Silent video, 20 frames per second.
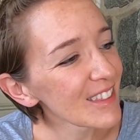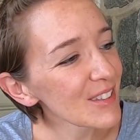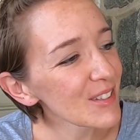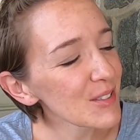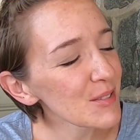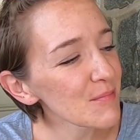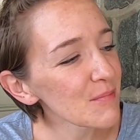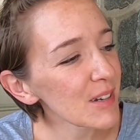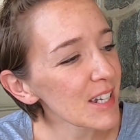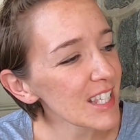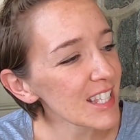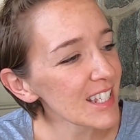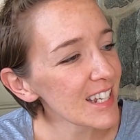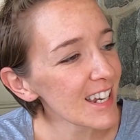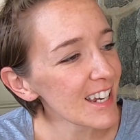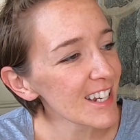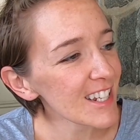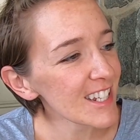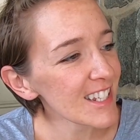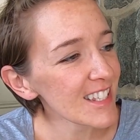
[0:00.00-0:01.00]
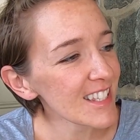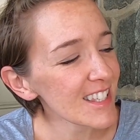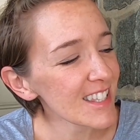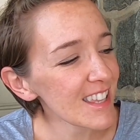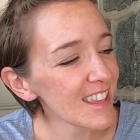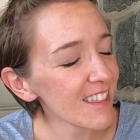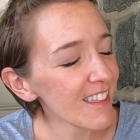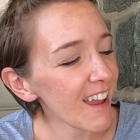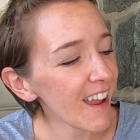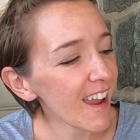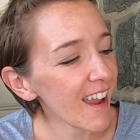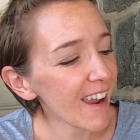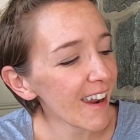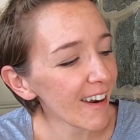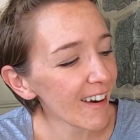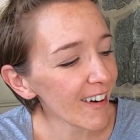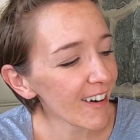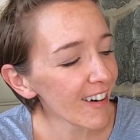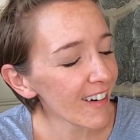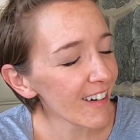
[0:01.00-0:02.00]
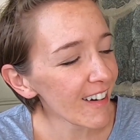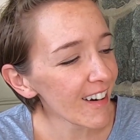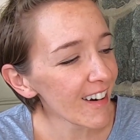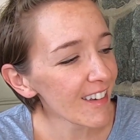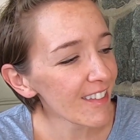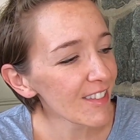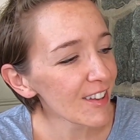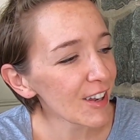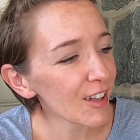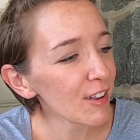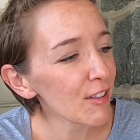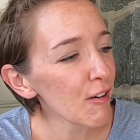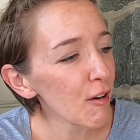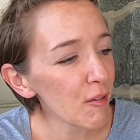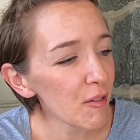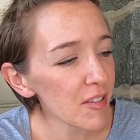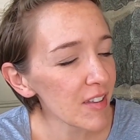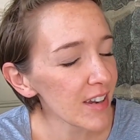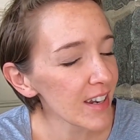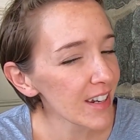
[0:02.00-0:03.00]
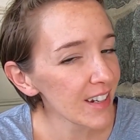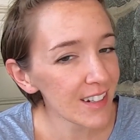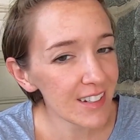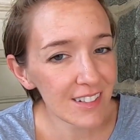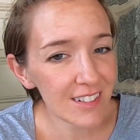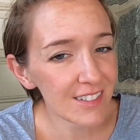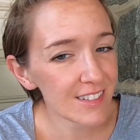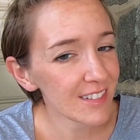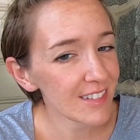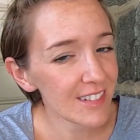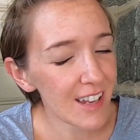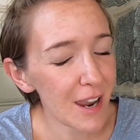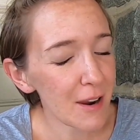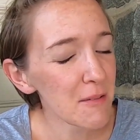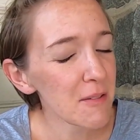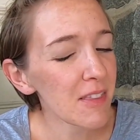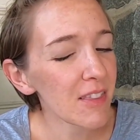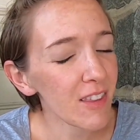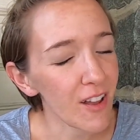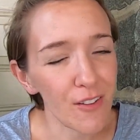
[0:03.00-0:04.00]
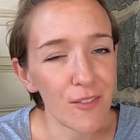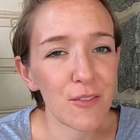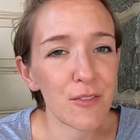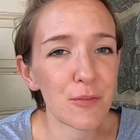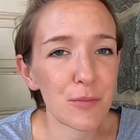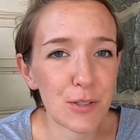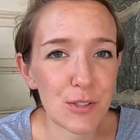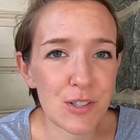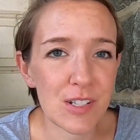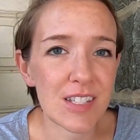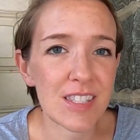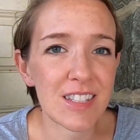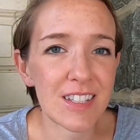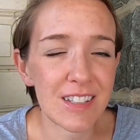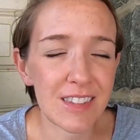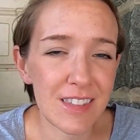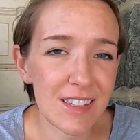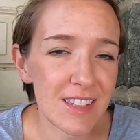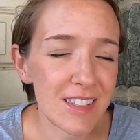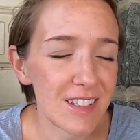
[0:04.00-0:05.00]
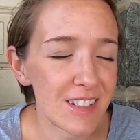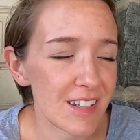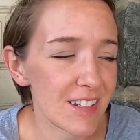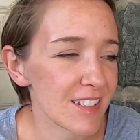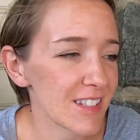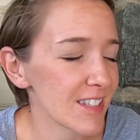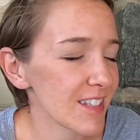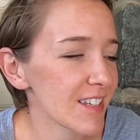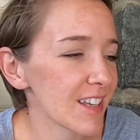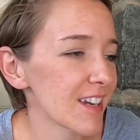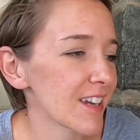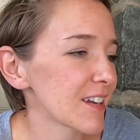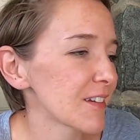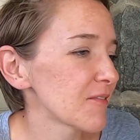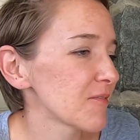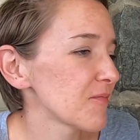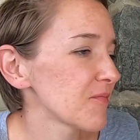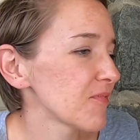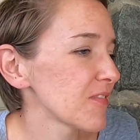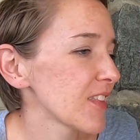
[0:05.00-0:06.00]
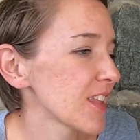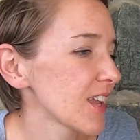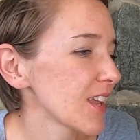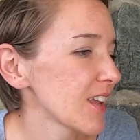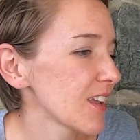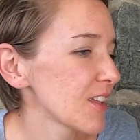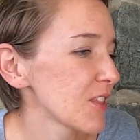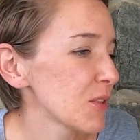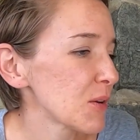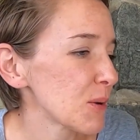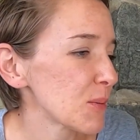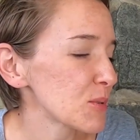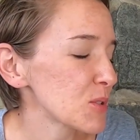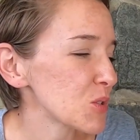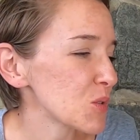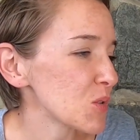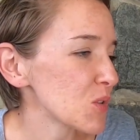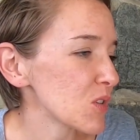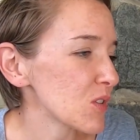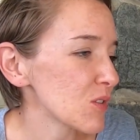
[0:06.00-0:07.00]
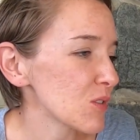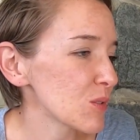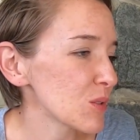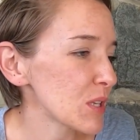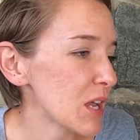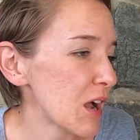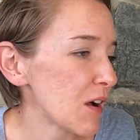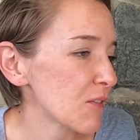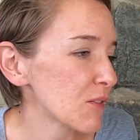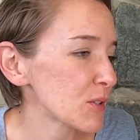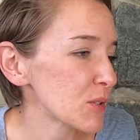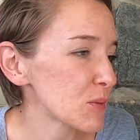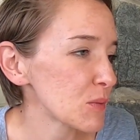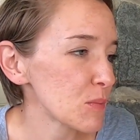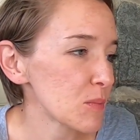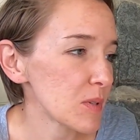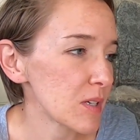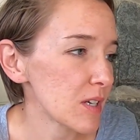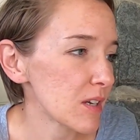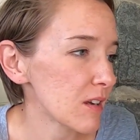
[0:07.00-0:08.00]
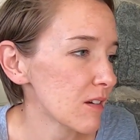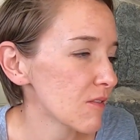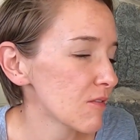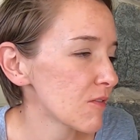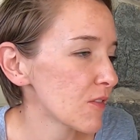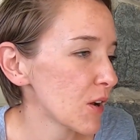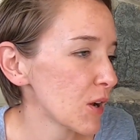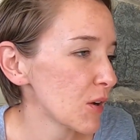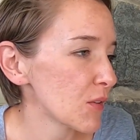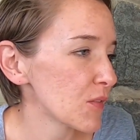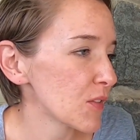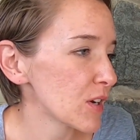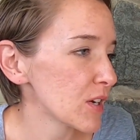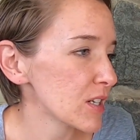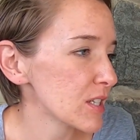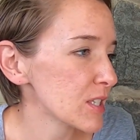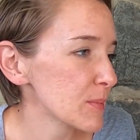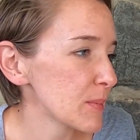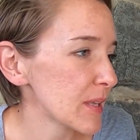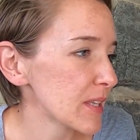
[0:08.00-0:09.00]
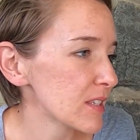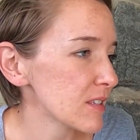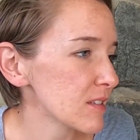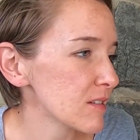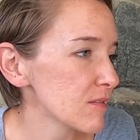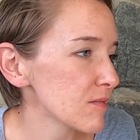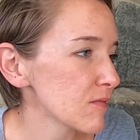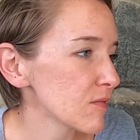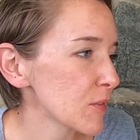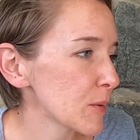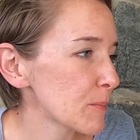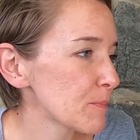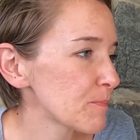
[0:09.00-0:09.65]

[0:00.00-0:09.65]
Those mustaches, the hair, the clothing. I would love if we dressed like this again today. Though I'm sure those outfits would be very, very expensive.